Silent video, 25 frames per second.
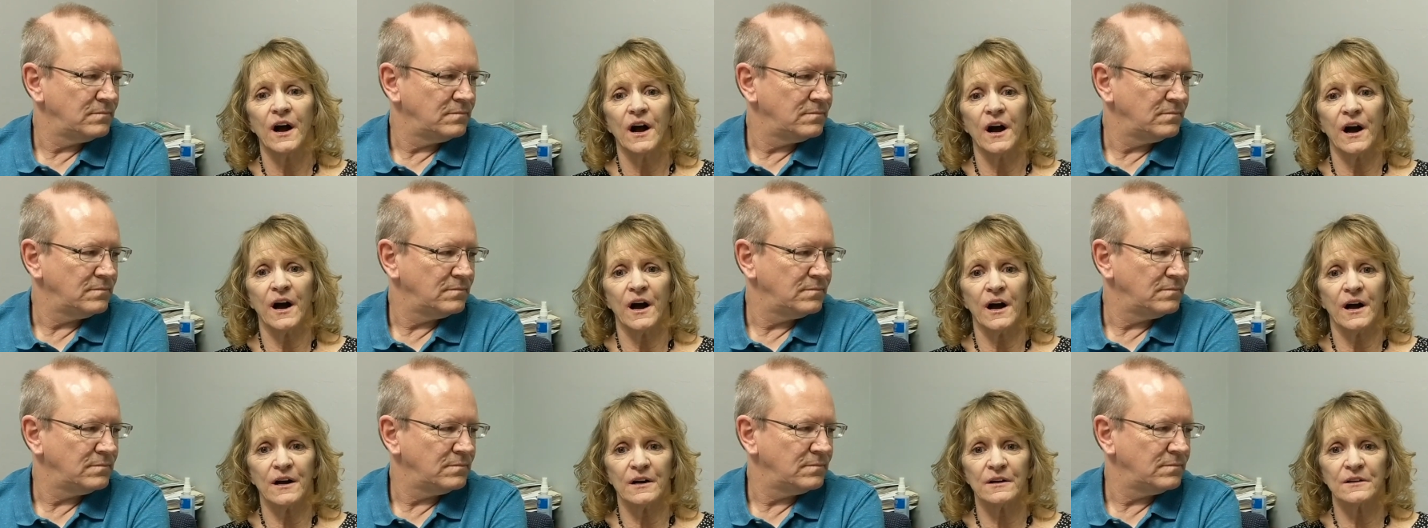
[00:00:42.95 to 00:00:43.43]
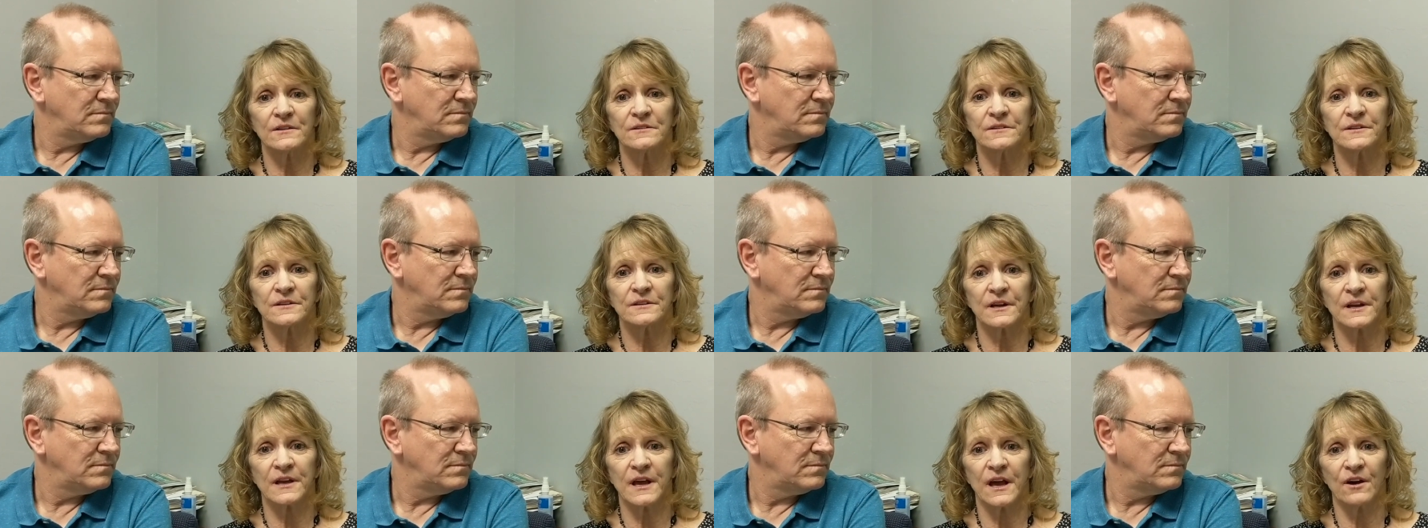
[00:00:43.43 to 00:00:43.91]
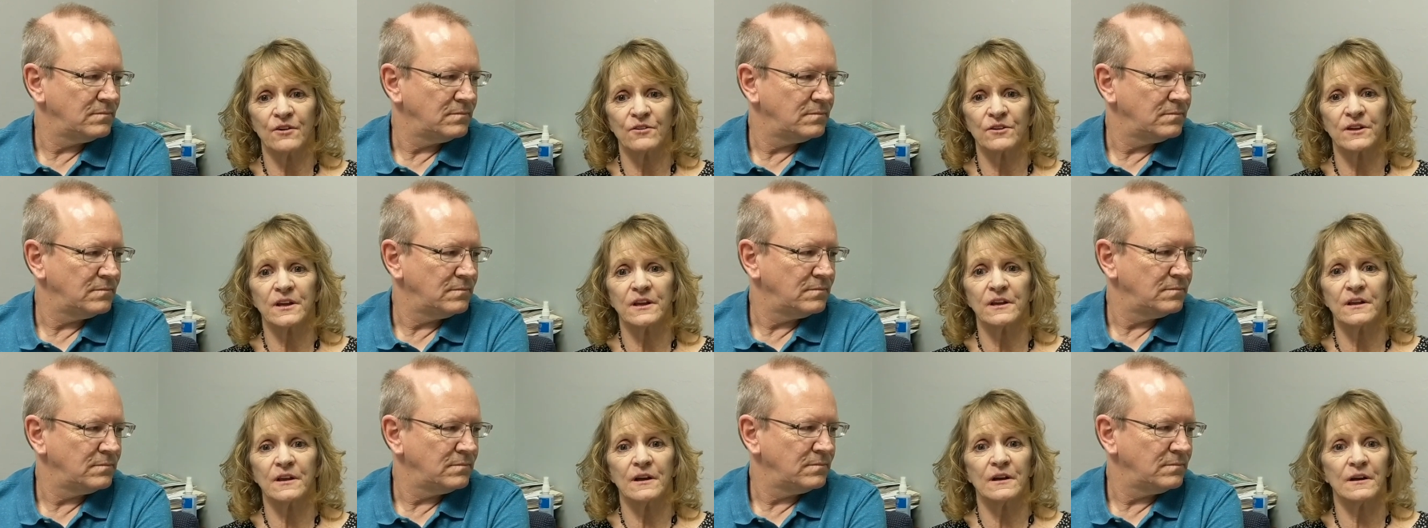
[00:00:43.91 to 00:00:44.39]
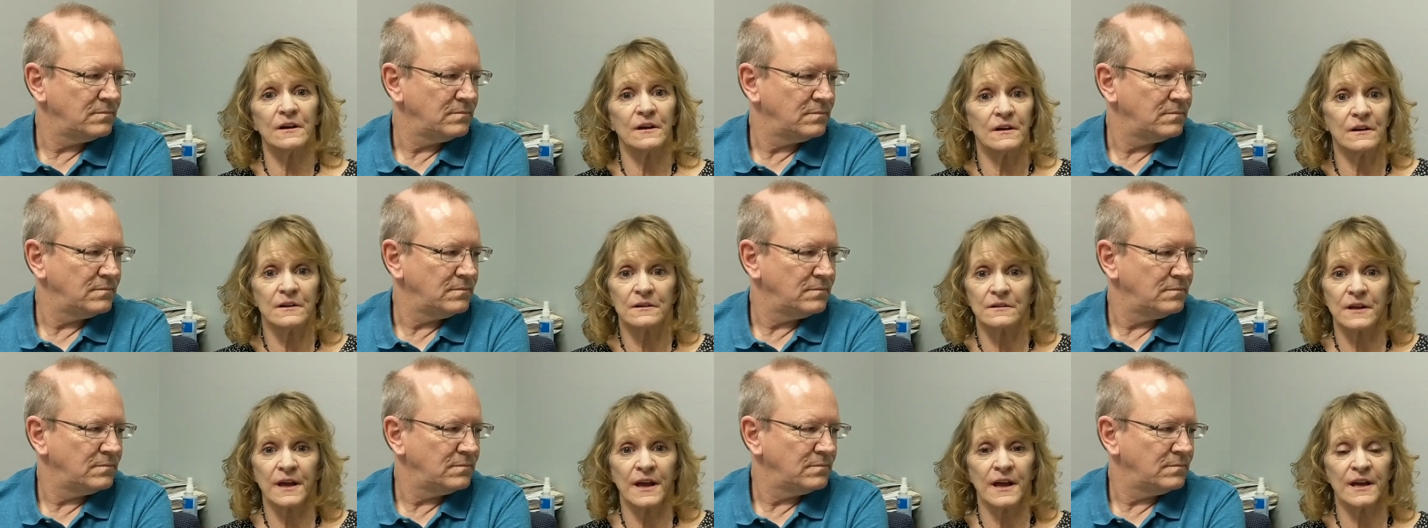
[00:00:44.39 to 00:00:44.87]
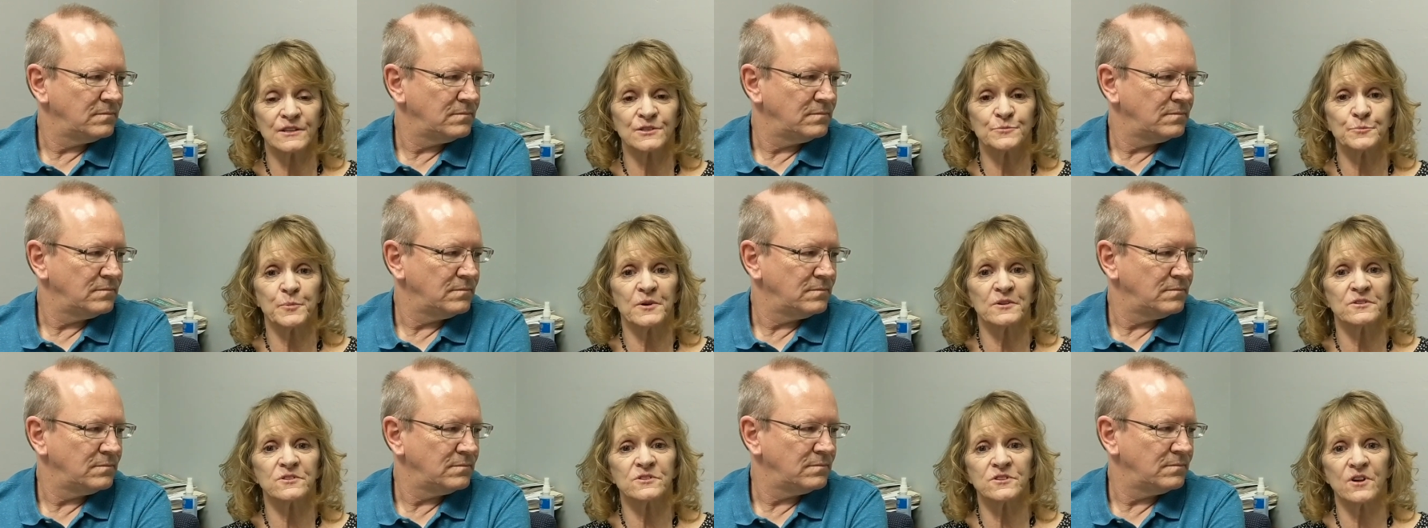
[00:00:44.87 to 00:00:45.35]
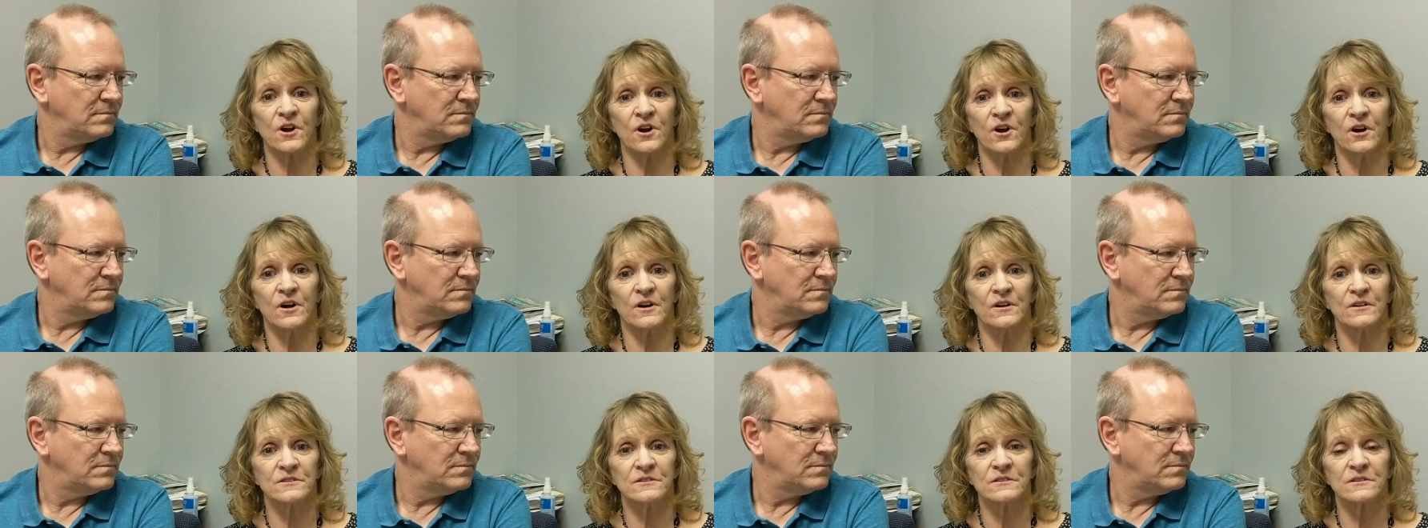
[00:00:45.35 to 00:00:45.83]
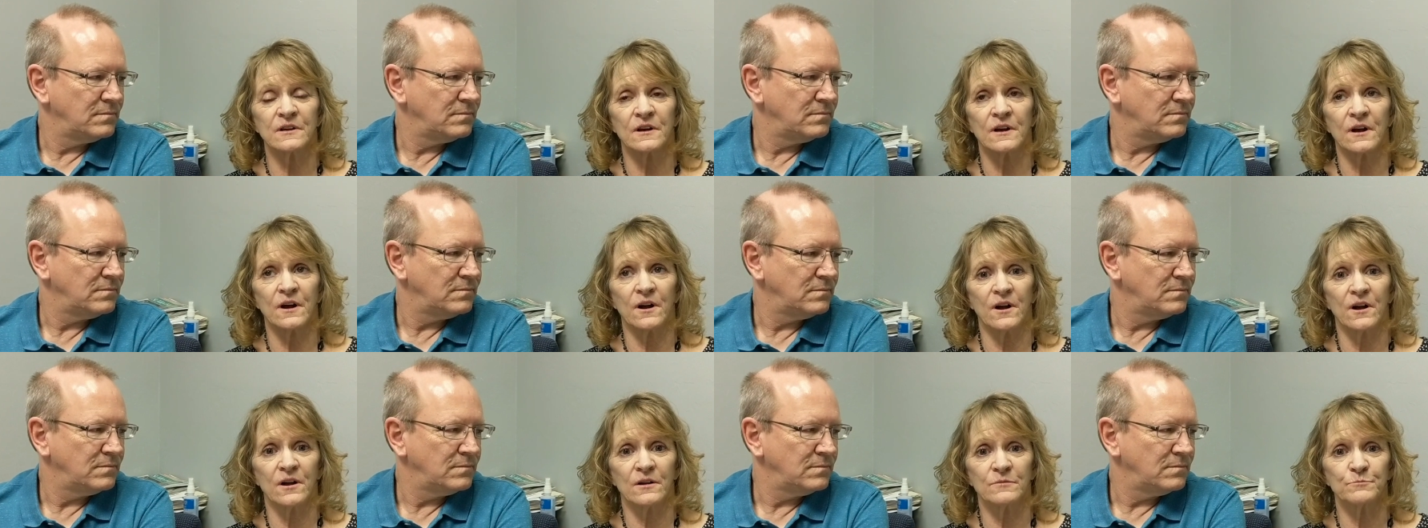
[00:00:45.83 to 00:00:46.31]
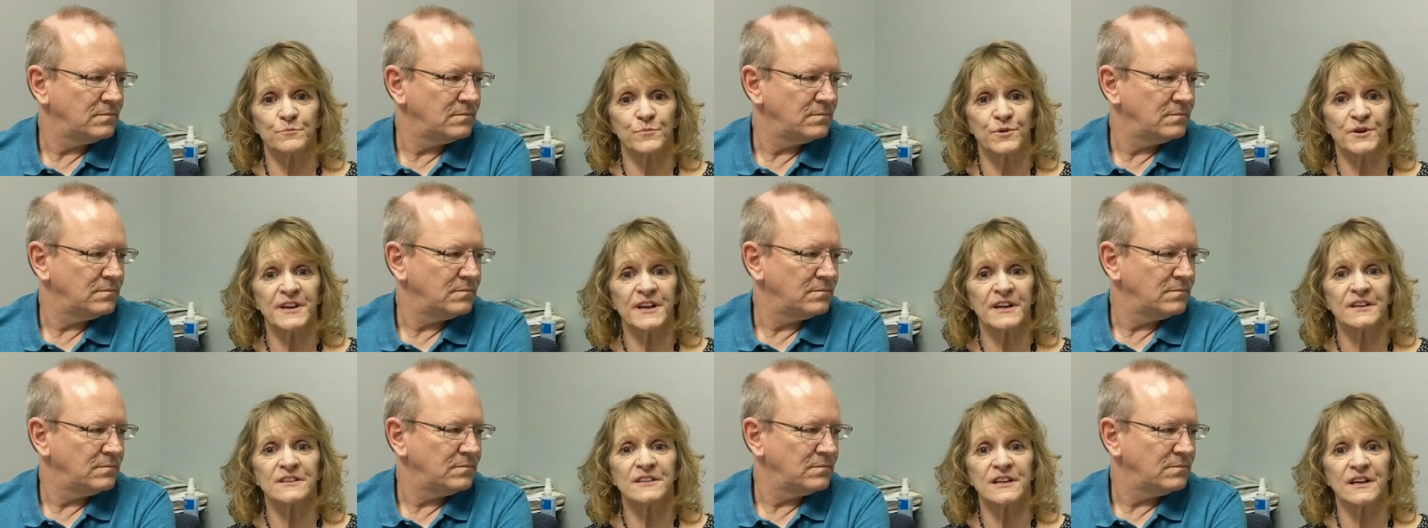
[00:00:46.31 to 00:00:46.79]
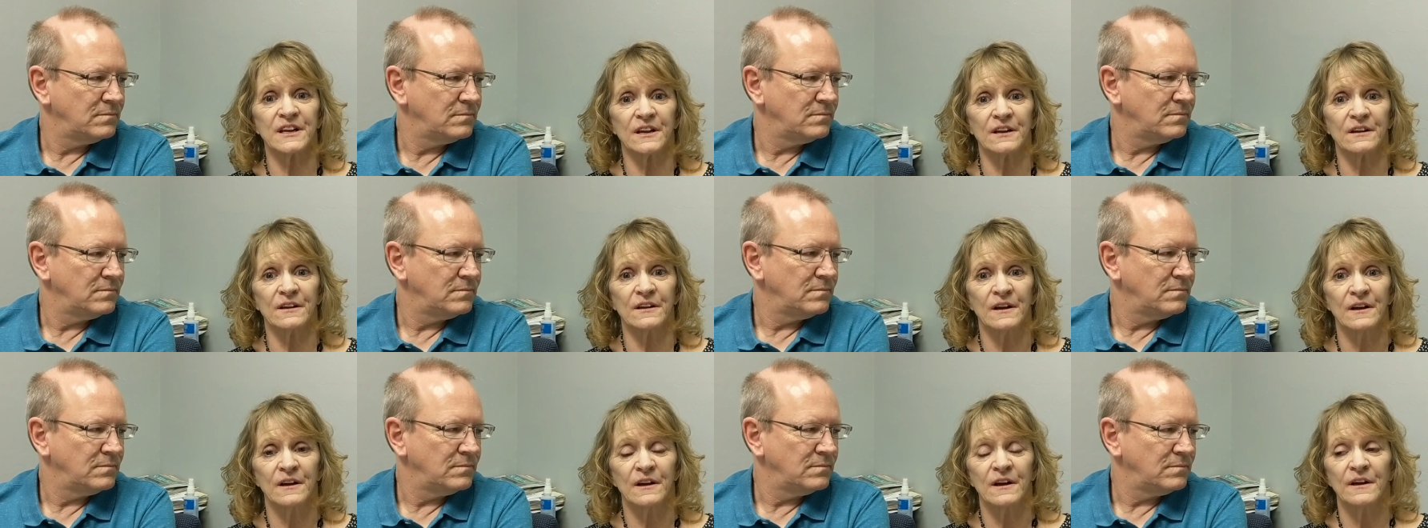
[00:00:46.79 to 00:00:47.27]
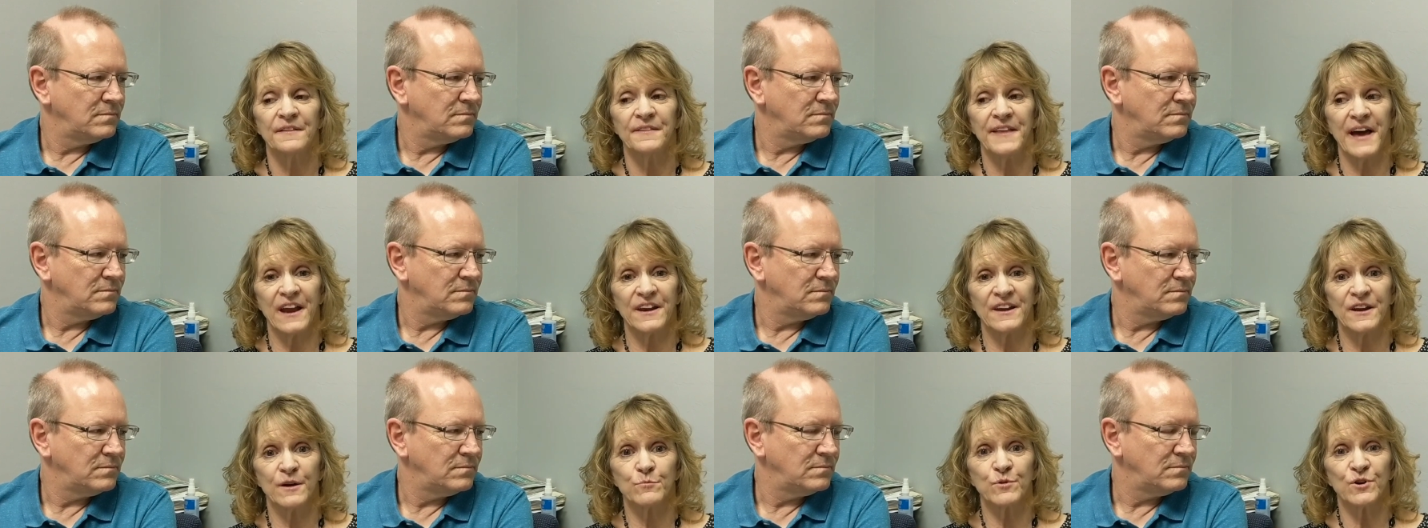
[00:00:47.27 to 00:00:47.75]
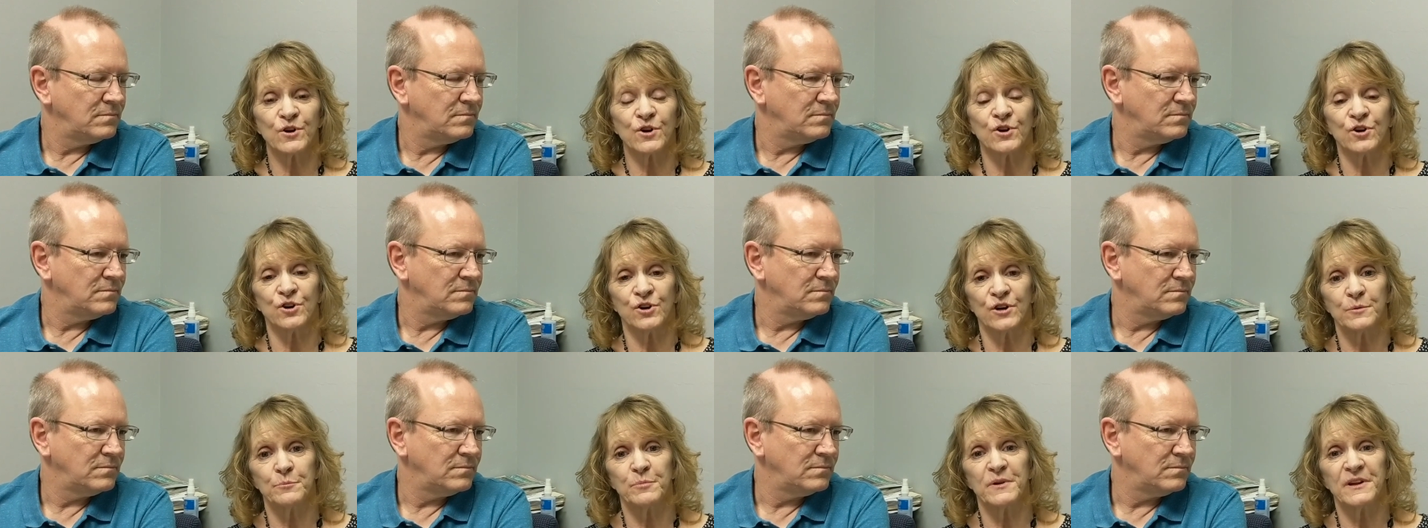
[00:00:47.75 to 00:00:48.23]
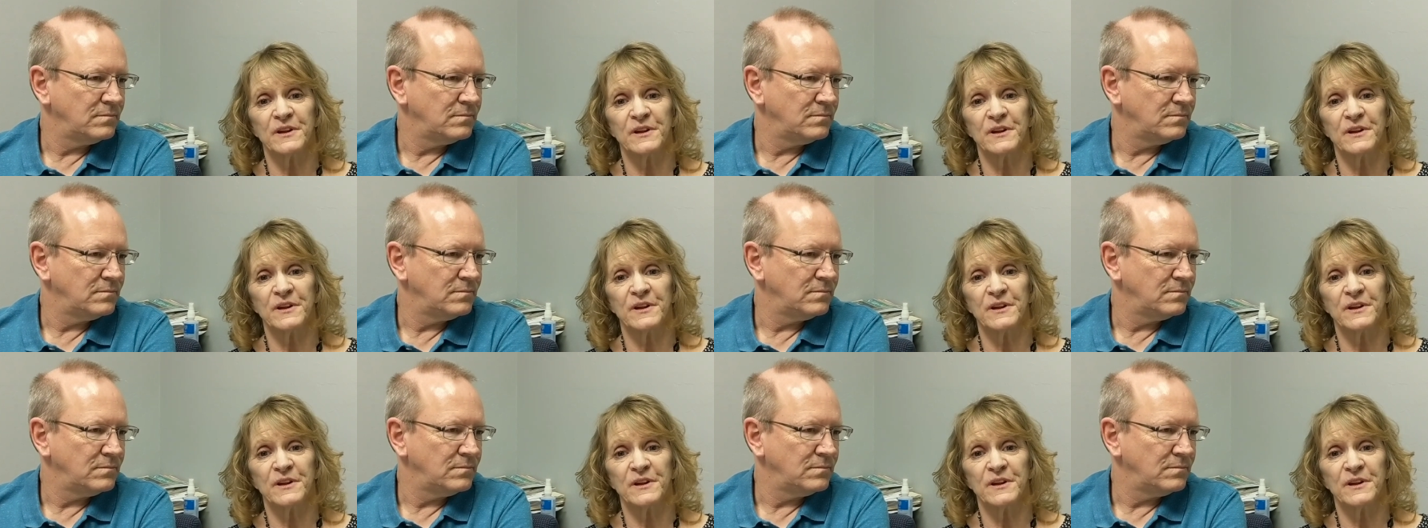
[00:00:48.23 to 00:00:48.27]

Speaker 1: uh, the county uh, experts are uh, predicting that number could